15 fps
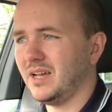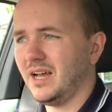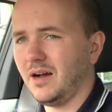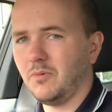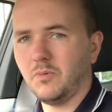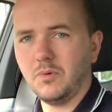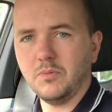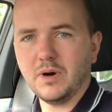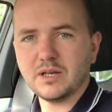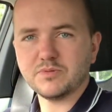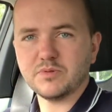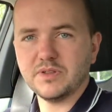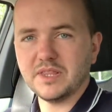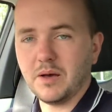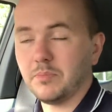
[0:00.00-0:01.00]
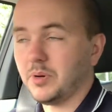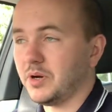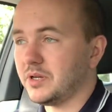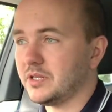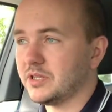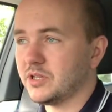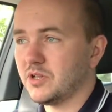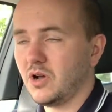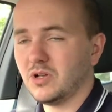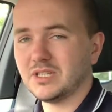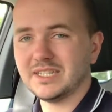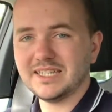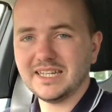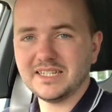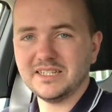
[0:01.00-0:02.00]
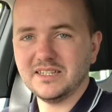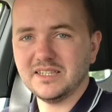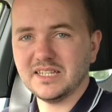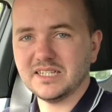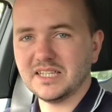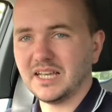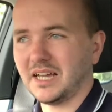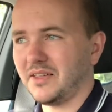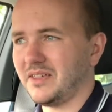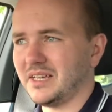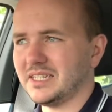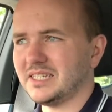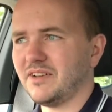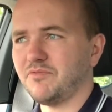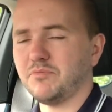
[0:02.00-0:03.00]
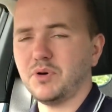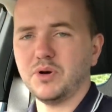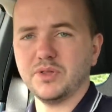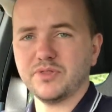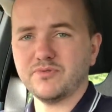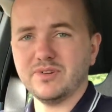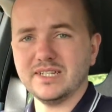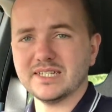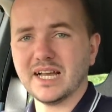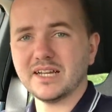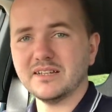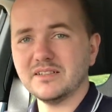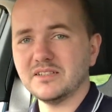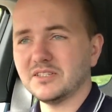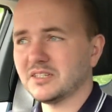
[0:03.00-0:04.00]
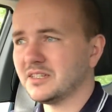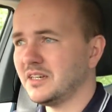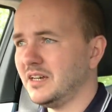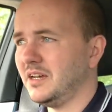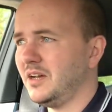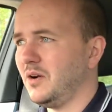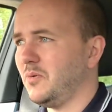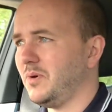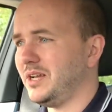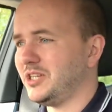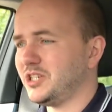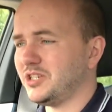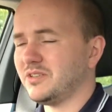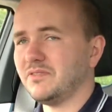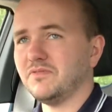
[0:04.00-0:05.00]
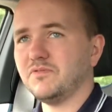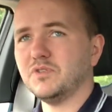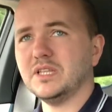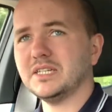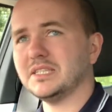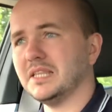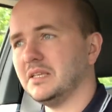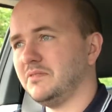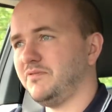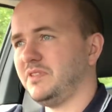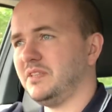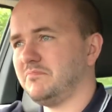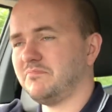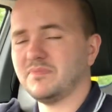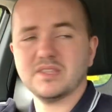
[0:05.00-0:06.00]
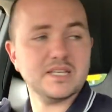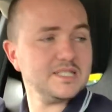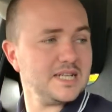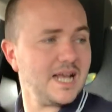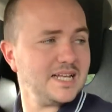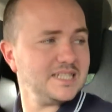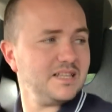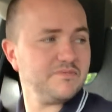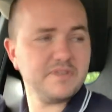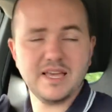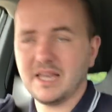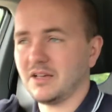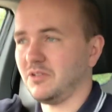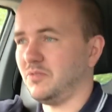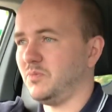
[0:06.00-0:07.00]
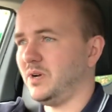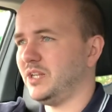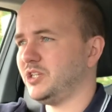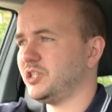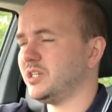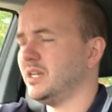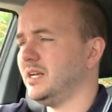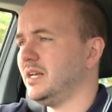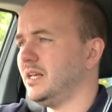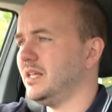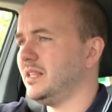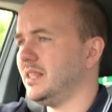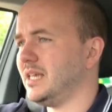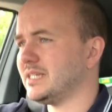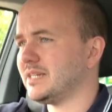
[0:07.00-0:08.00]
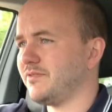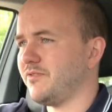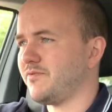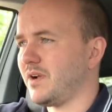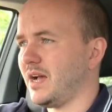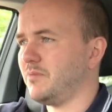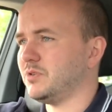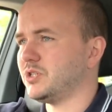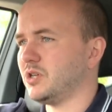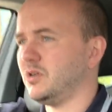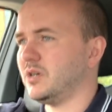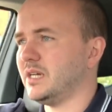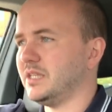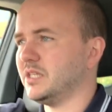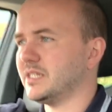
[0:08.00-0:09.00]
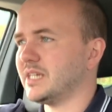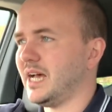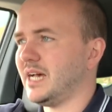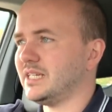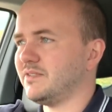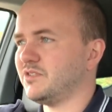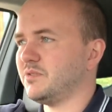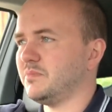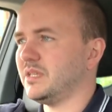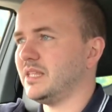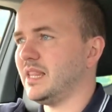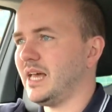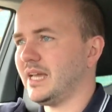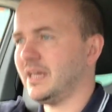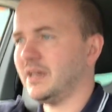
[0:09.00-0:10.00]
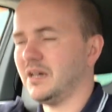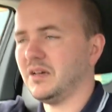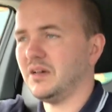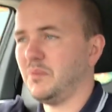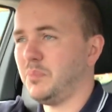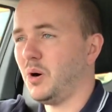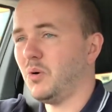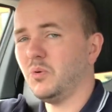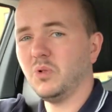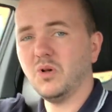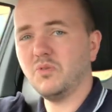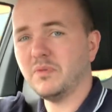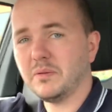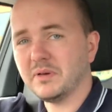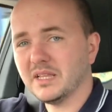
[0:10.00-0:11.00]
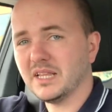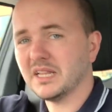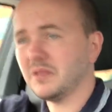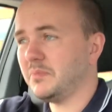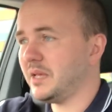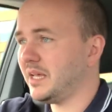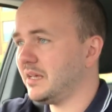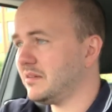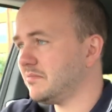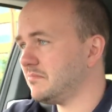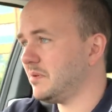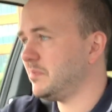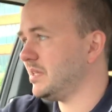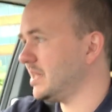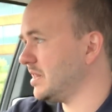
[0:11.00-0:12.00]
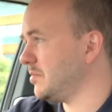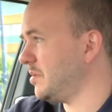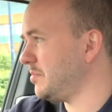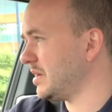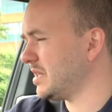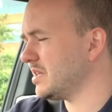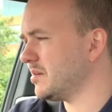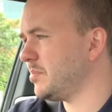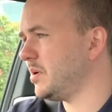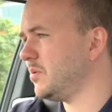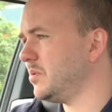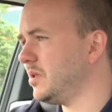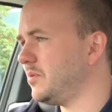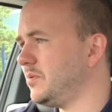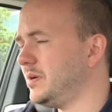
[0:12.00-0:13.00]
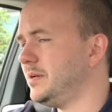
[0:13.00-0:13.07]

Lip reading: Whilst we're on that point, the 0 to 60 on this thing, I think 7.3 seconds, which for the size of the vehicle, which, let's have it right, we're talking the size of something like a Polo, maybe a little bit bigger than a Polo.